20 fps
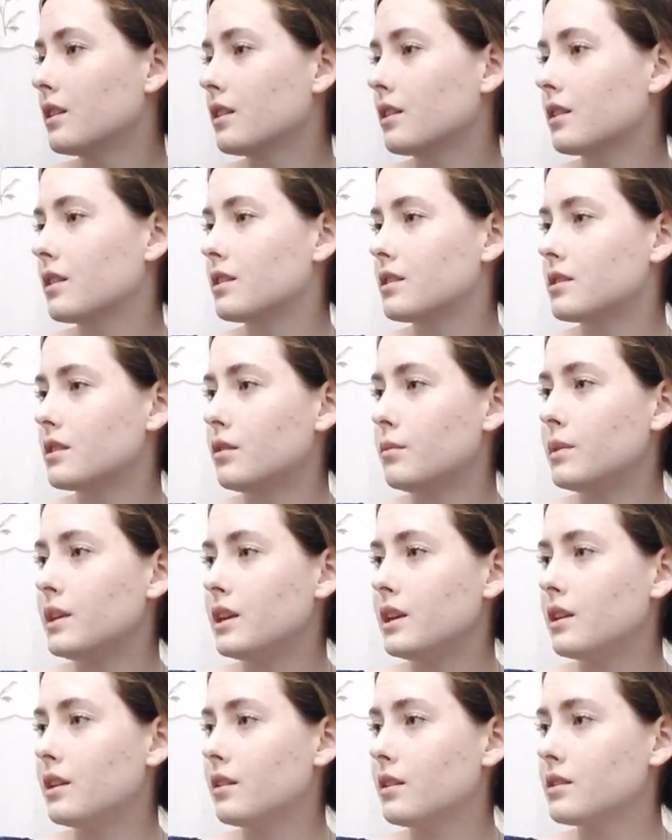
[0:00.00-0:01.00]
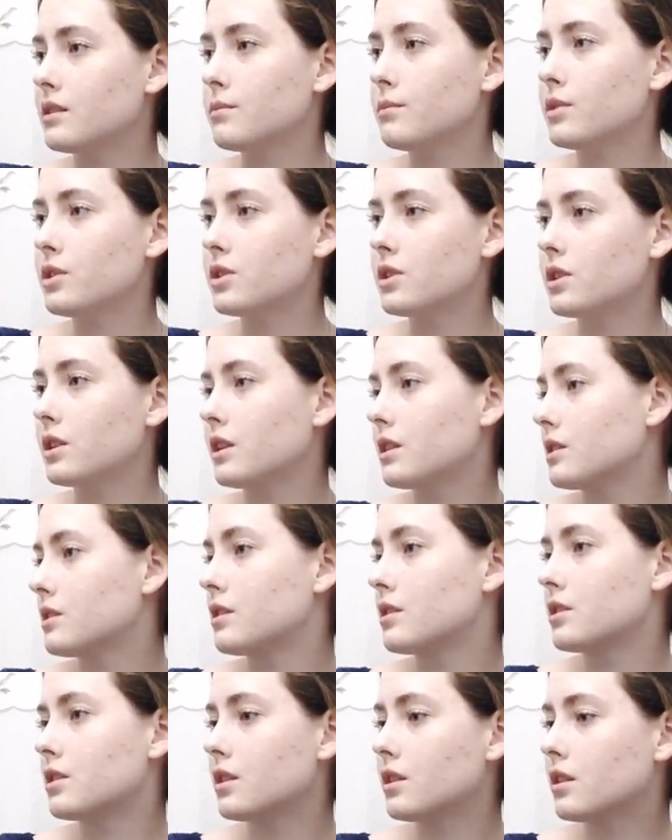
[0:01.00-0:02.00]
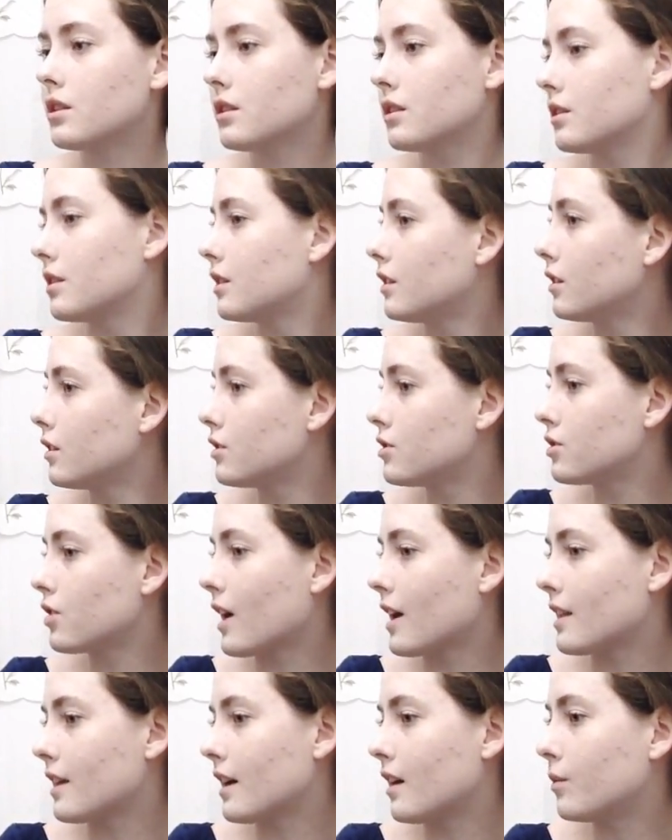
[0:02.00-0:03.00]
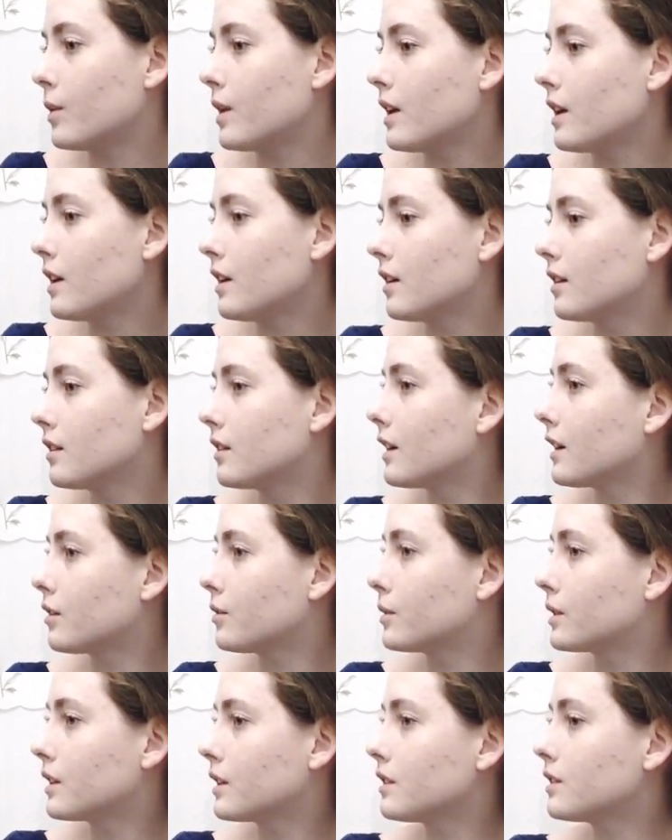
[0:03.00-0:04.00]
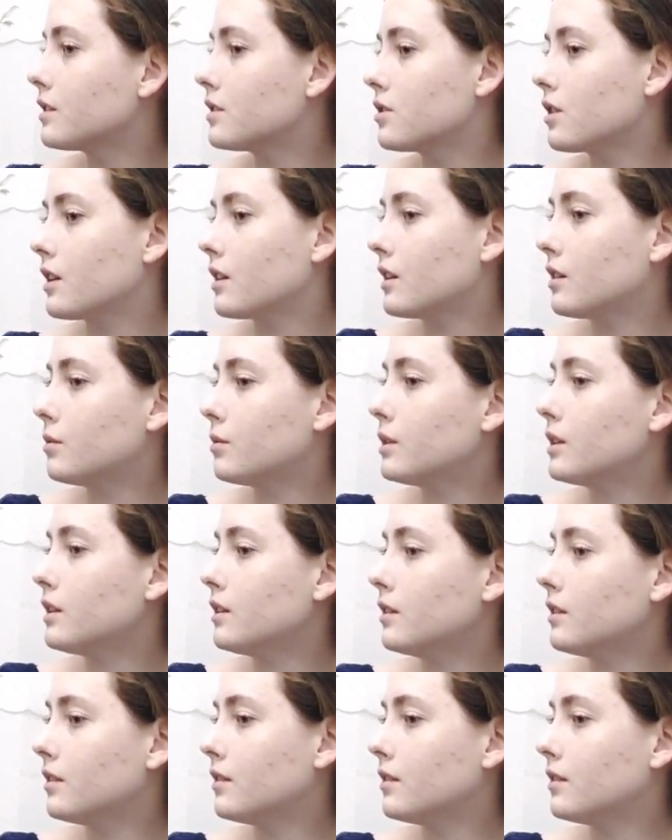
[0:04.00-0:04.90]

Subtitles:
Because it'll be smushed against the shirt, it'll dry that way. I don't want it to dry that way.